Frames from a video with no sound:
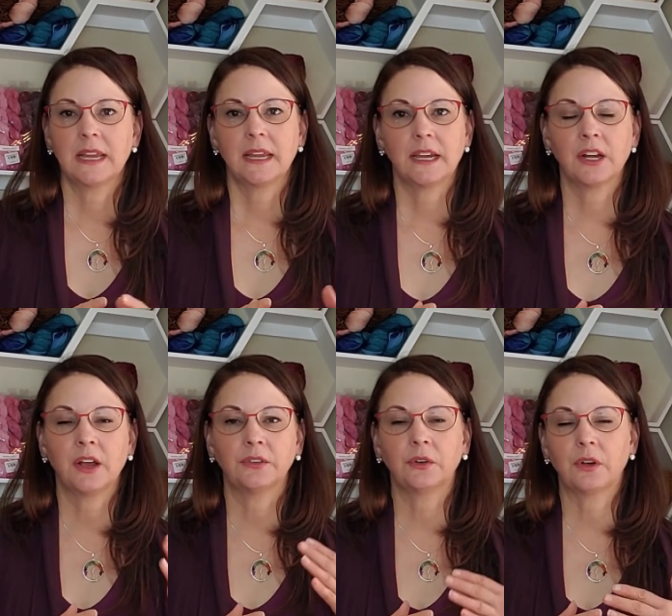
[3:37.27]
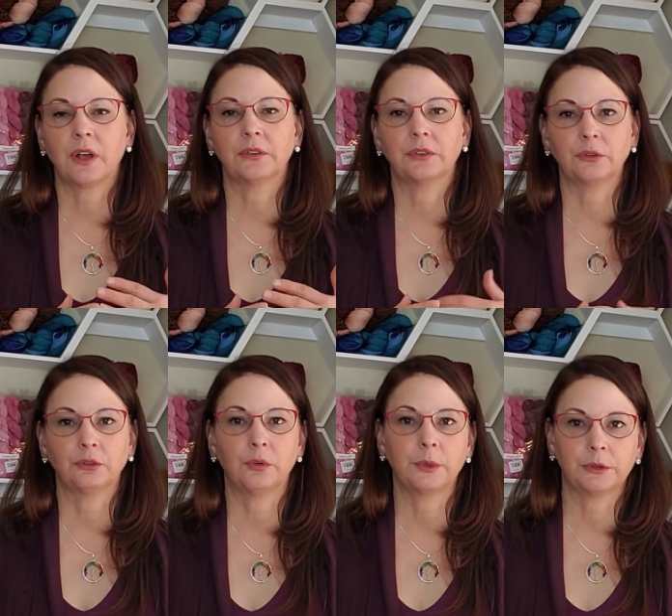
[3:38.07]
It can also cause
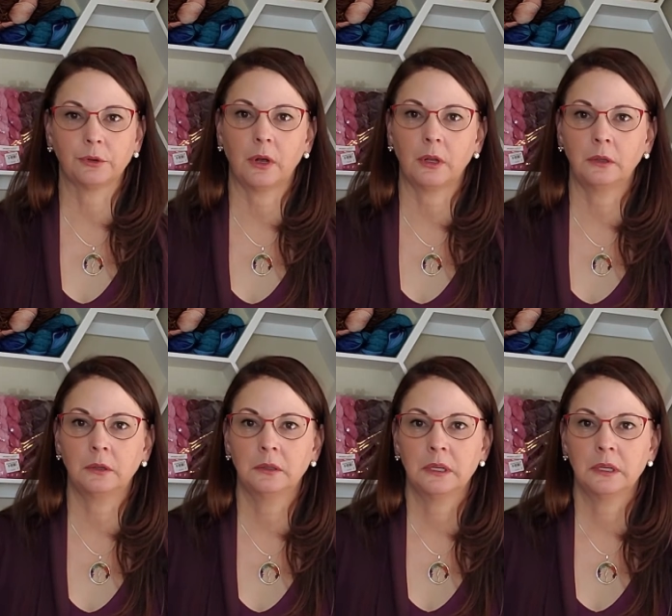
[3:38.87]
social withdrawal,